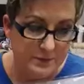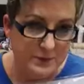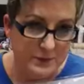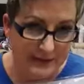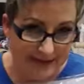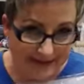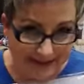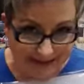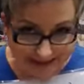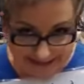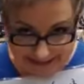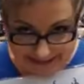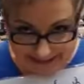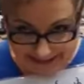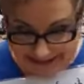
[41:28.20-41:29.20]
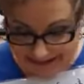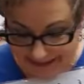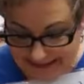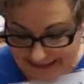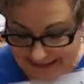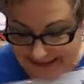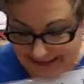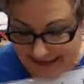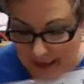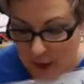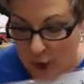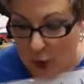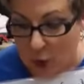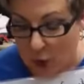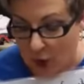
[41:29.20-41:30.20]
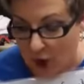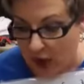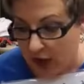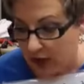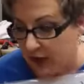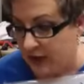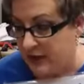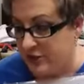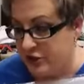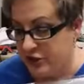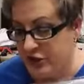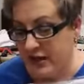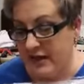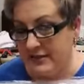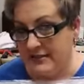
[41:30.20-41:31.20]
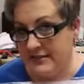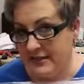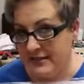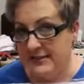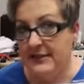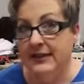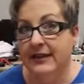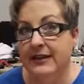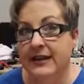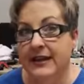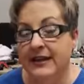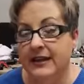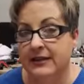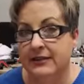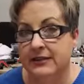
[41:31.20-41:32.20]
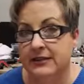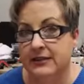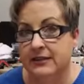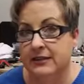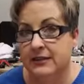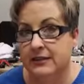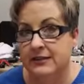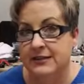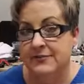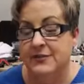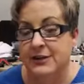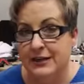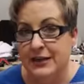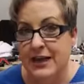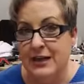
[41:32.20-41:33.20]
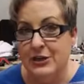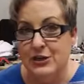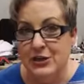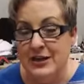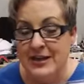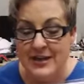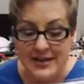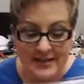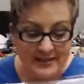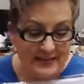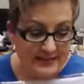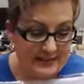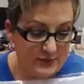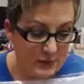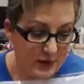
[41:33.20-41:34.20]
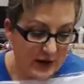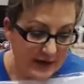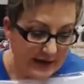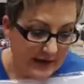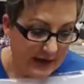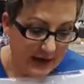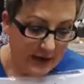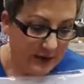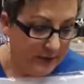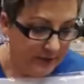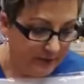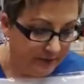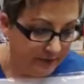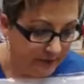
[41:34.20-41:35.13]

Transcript: bling? Or should I stencil it in a different color? This is where I need help.